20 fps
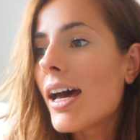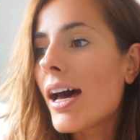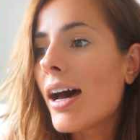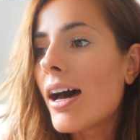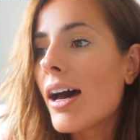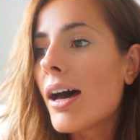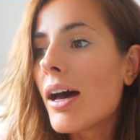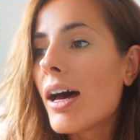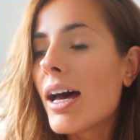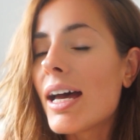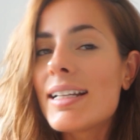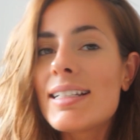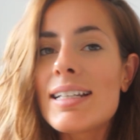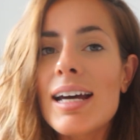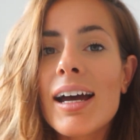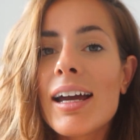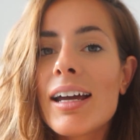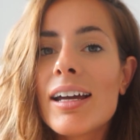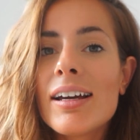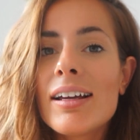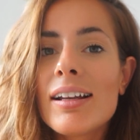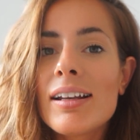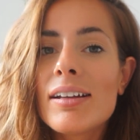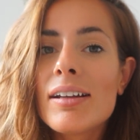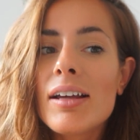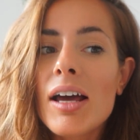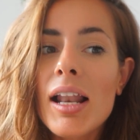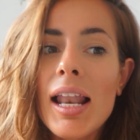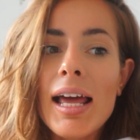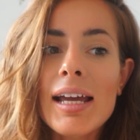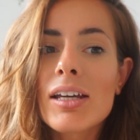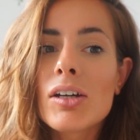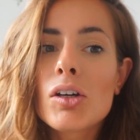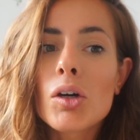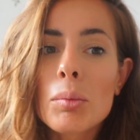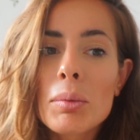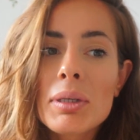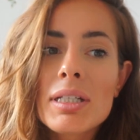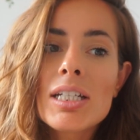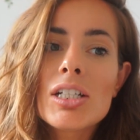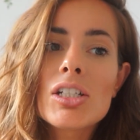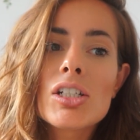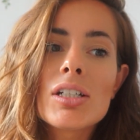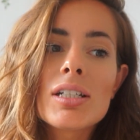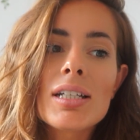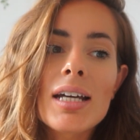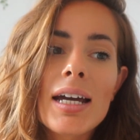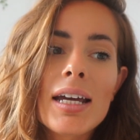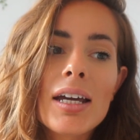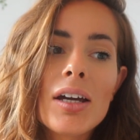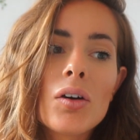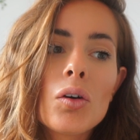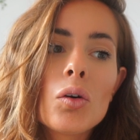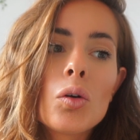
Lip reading: a diet, like a competition diet,